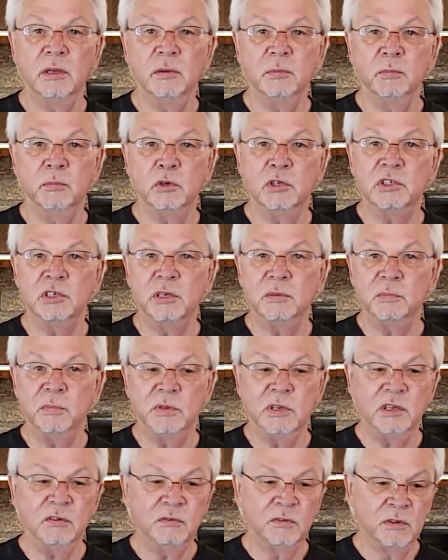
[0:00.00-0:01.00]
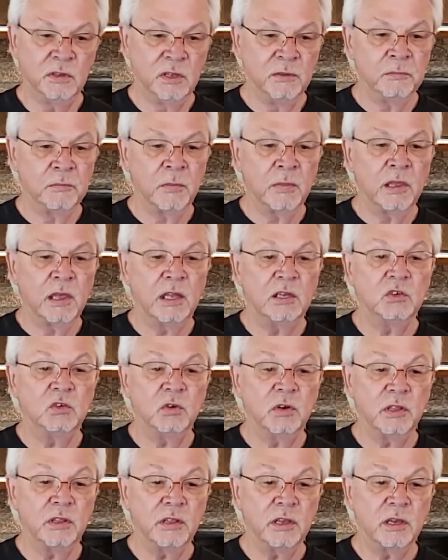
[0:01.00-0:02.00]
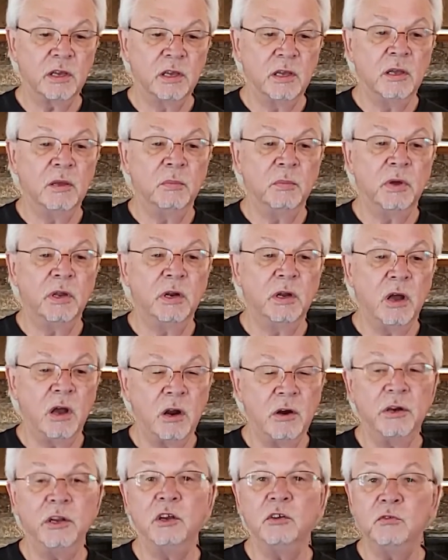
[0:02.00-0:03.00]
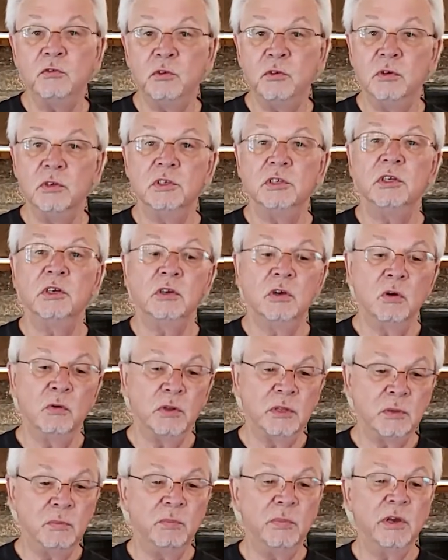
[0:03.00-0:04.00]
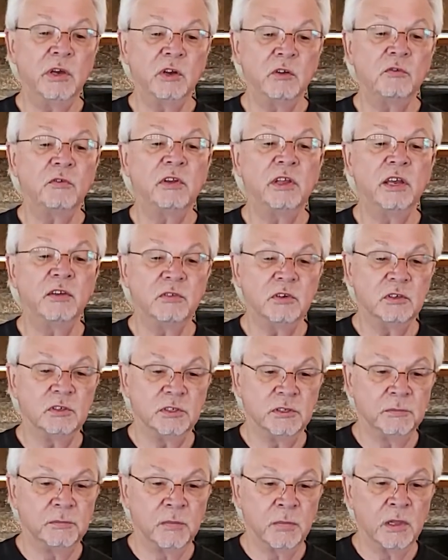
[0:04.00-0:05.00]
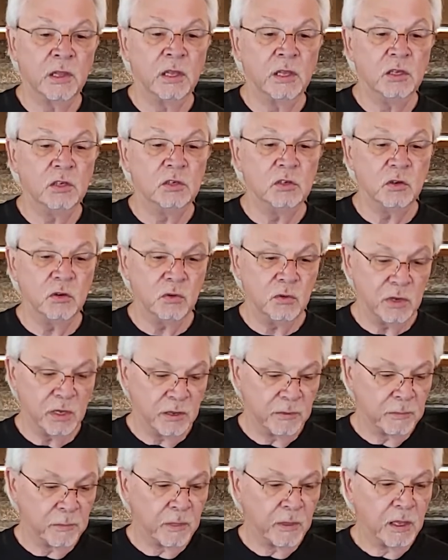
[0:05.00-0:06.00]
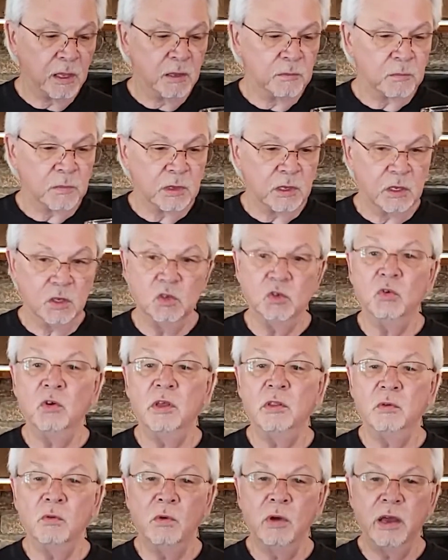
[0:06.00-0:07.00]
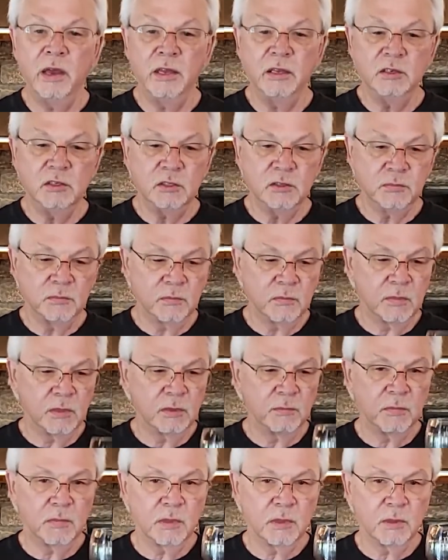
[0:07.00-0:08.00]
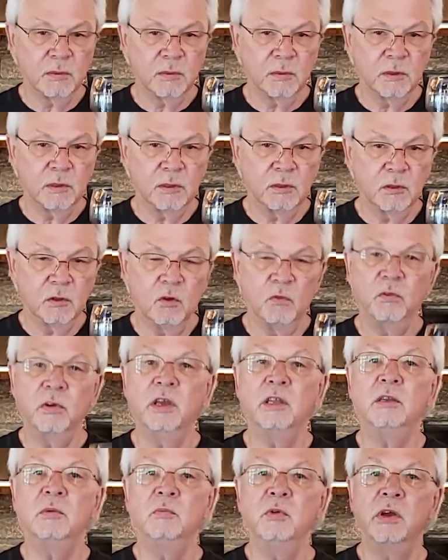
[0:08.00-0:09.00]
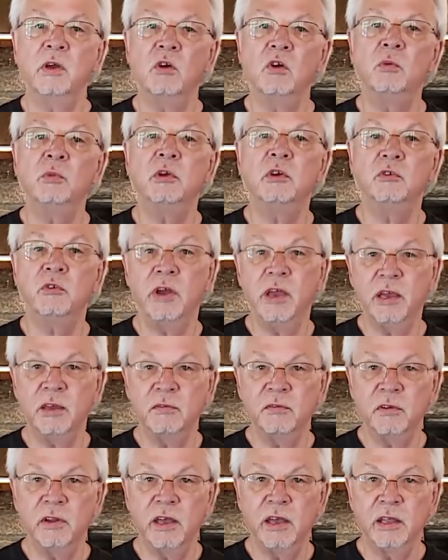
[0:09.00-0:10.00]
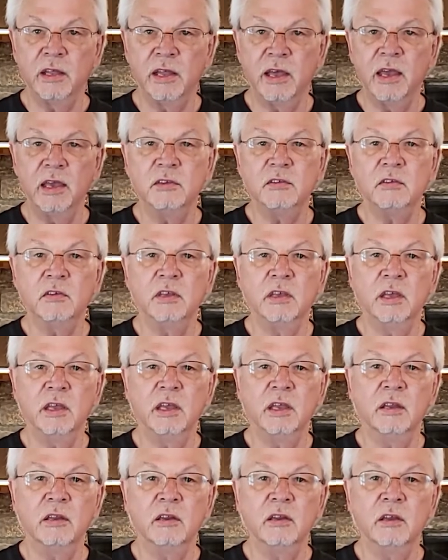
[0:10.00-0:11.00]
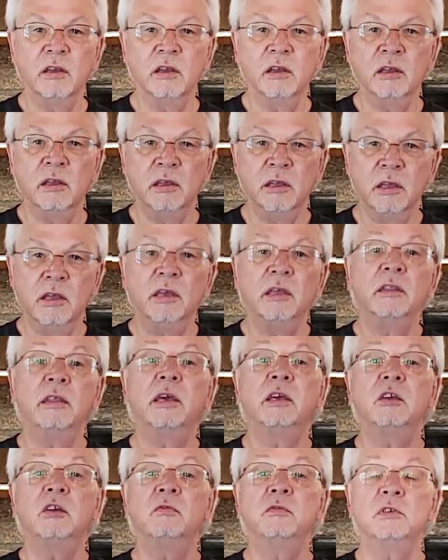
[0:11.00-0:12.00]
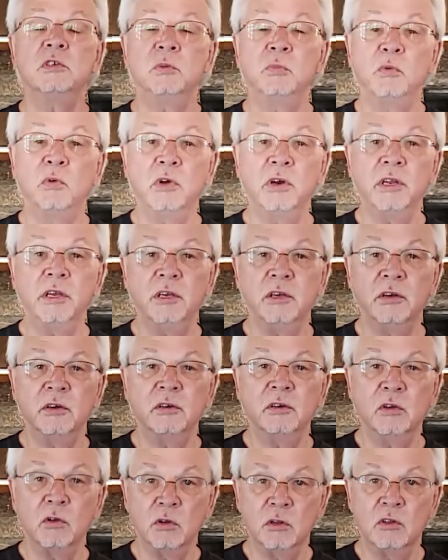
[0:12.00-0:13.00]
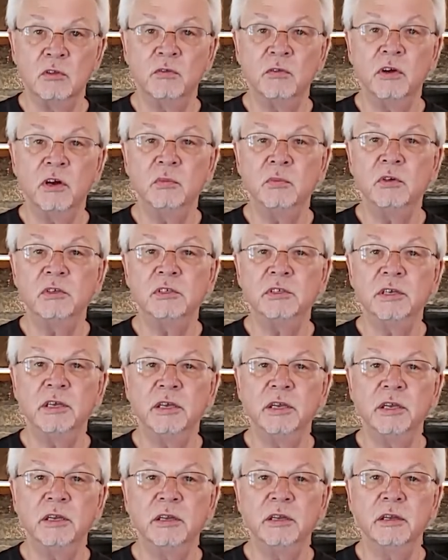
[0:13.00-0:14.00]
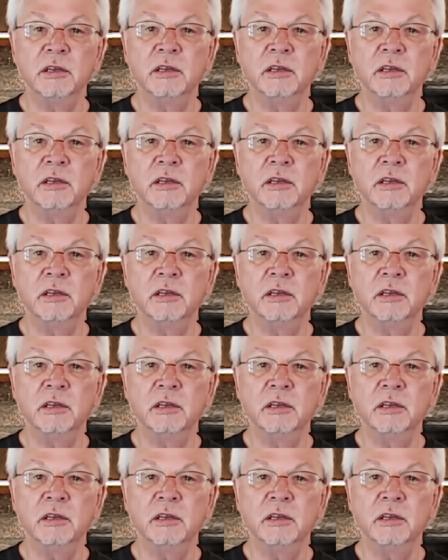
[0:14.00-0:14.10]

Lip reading: brisket beef, that sort of thing. But heartier foods to go with the bigger flavors. So enjoy the wines. Don't forget to bring home your dragonfly glass. And thank you for supporting your local farmers. And